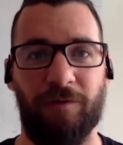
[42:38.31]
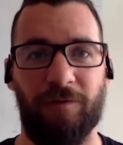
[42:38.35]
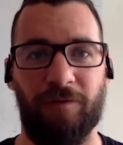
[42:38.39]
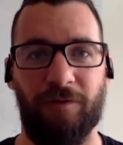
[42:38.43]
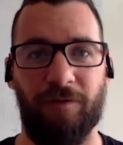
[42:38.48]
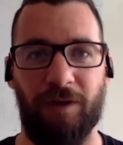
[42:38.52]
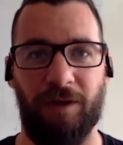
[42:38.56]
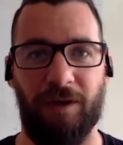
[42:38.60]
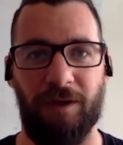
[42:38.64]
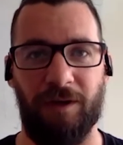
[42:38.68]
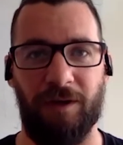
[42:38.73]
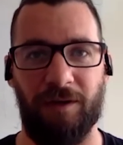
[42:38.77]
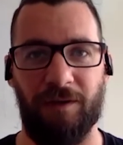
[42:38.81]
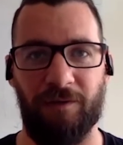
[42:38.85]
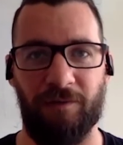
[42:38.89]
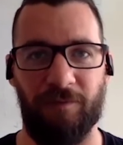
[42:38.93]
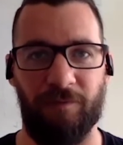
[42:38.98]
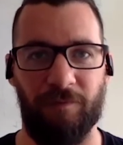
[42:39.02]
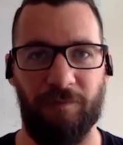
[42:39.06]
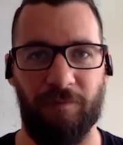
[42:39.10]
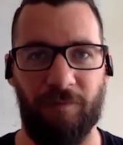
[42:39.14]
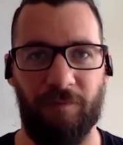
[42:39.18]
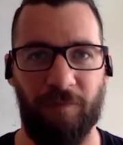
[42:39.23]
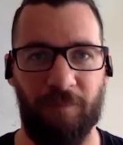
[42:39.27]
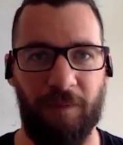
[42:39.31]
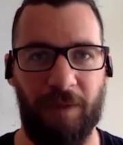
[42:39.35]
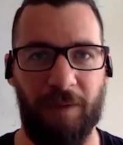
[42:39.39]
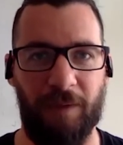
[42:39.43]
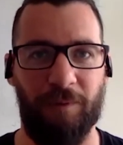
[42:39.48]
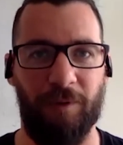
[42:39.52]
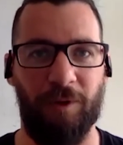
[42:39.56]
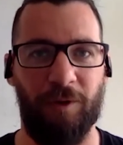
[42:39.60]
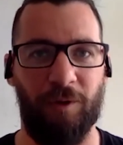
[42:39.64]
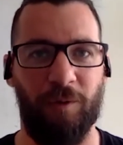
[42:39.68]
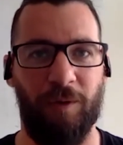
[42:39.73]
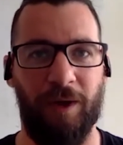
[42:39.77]
for for
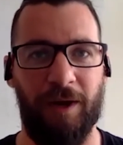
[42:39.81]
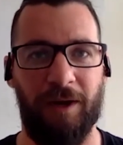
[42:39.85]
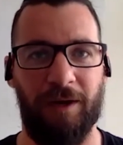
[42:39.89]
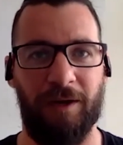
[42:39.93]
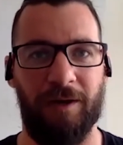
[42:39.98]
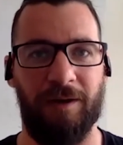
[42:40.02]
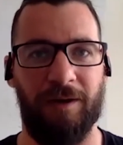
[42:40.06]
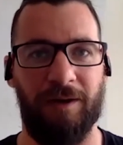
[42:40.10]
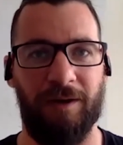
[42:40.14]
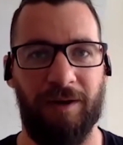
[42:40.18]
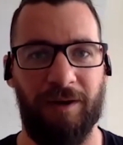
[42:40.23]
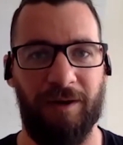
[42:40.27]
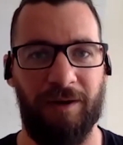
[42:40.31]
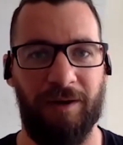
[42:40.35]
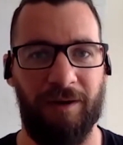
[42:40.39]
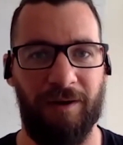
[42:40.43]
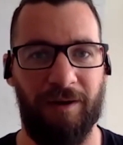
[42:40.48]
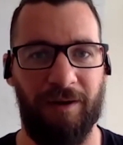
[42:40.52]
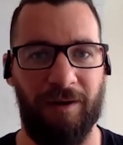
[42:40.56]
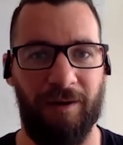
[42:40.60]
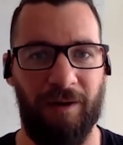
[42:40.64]
people who went in and uh,